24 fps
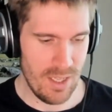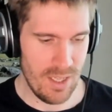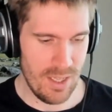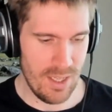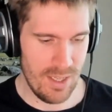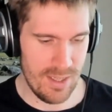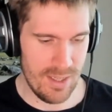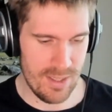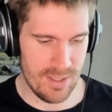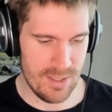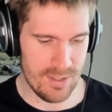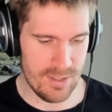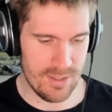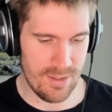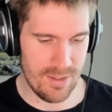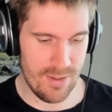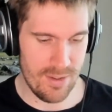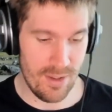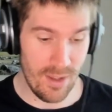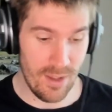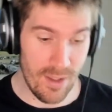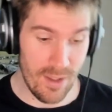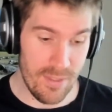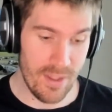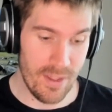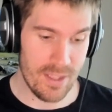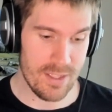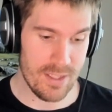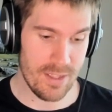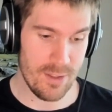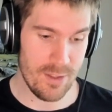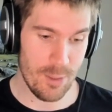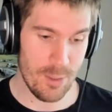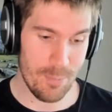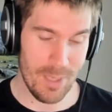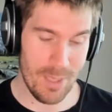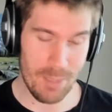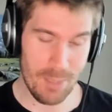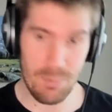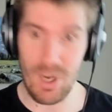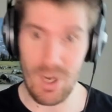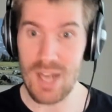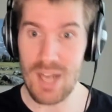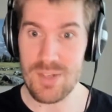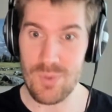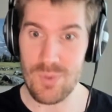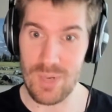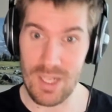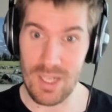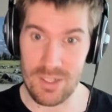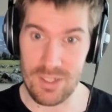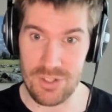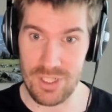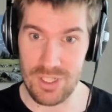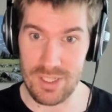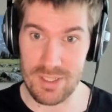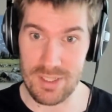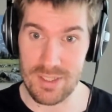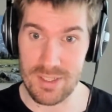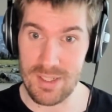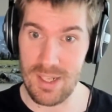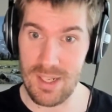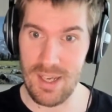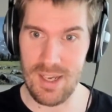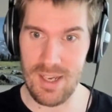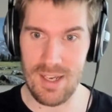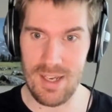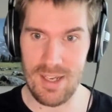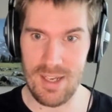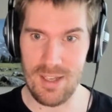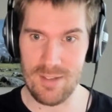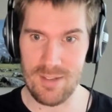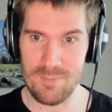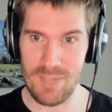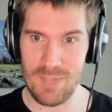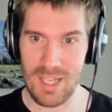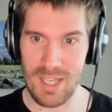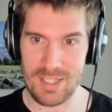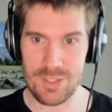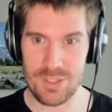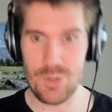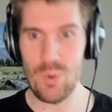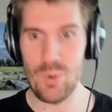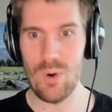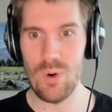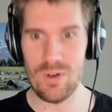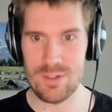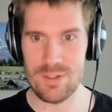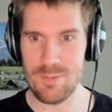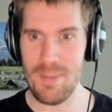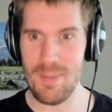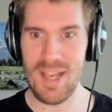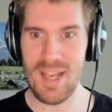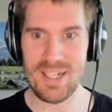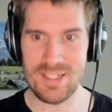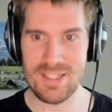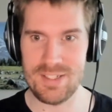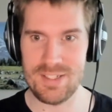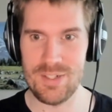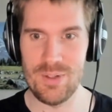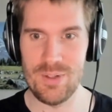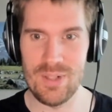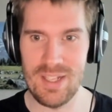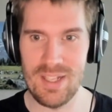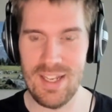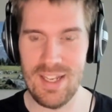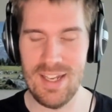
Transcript: And then they did their big price reduction, like 2 orders of magnitude.